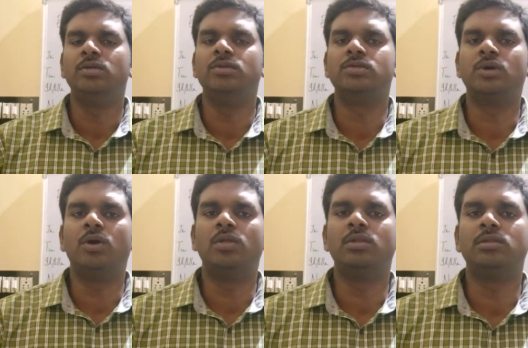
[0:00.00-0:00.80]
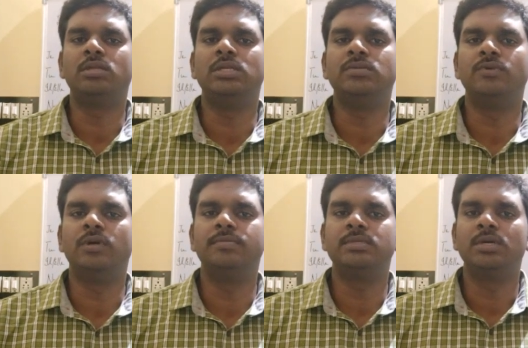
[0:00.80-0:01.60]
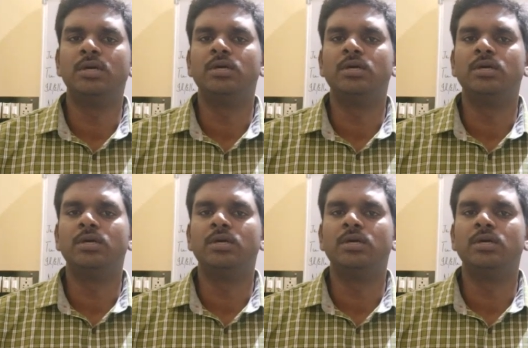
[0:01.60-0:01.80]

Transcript: you saw these verbs.